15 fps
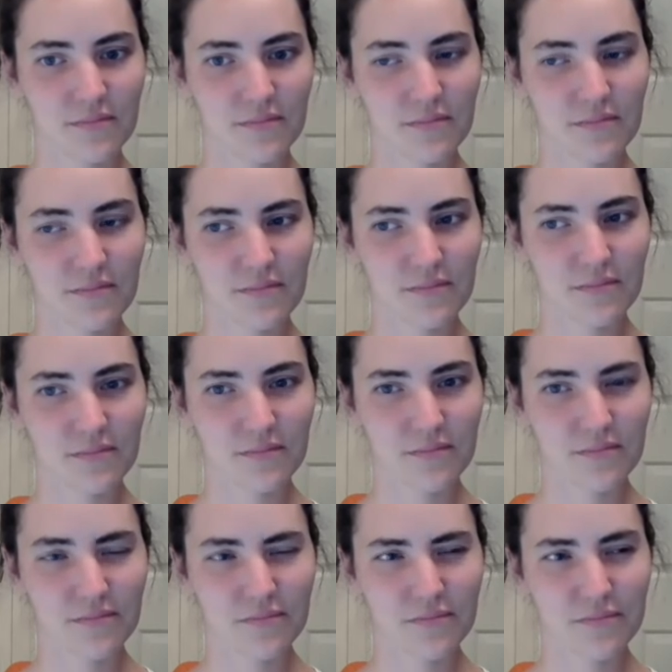
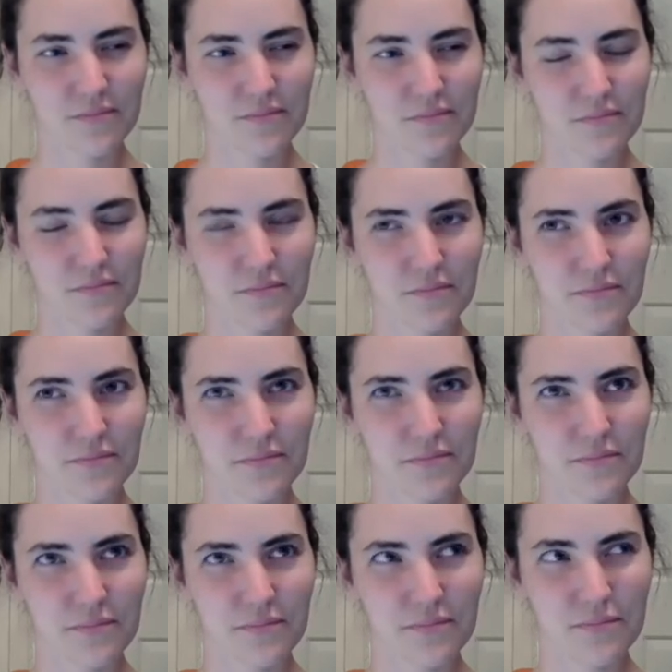
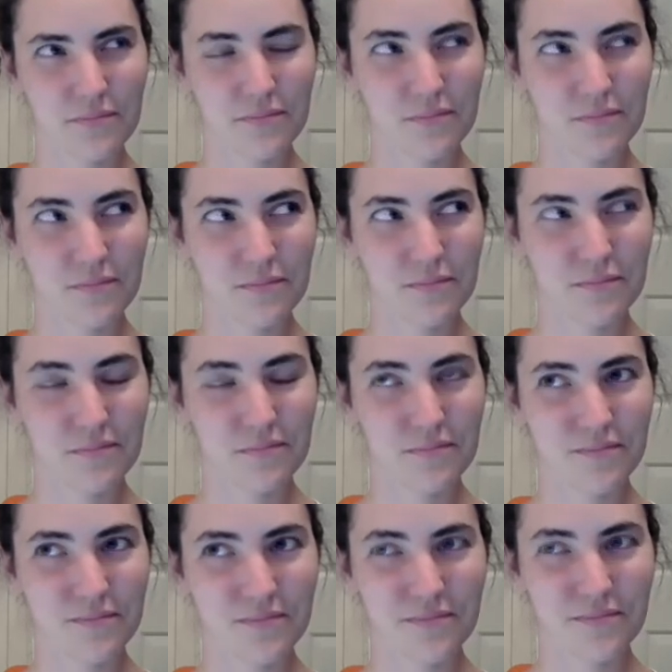
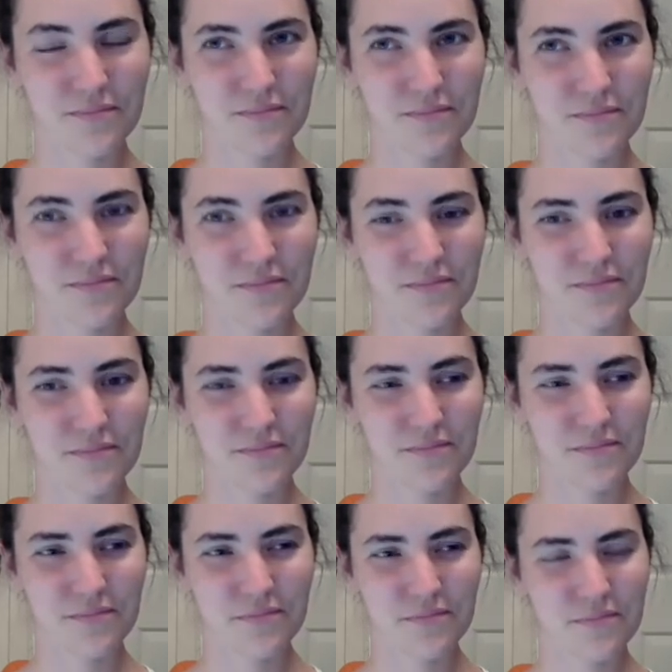
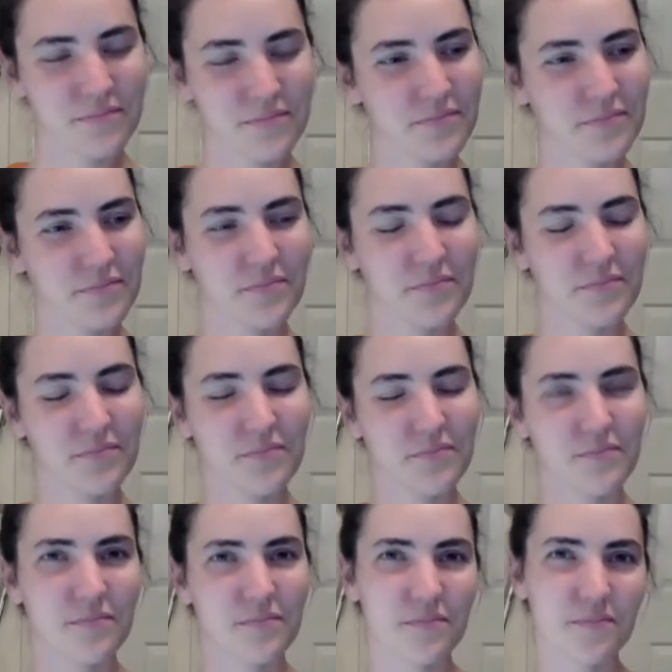
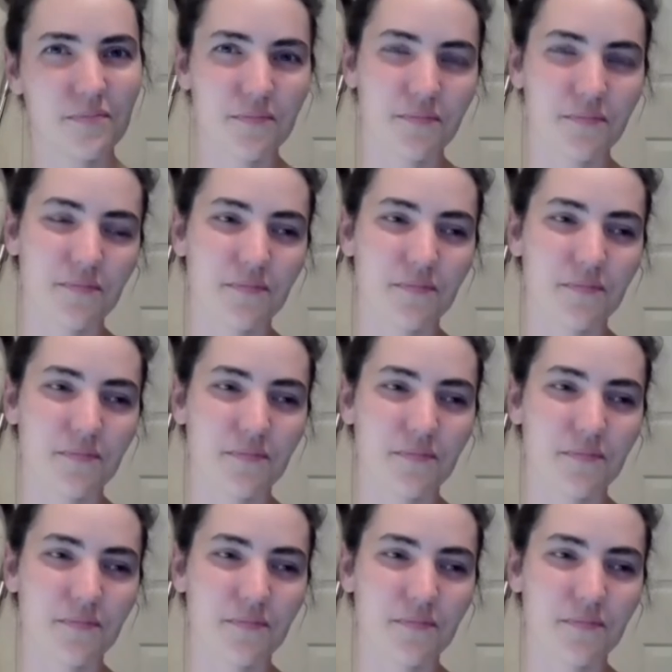(not speaking)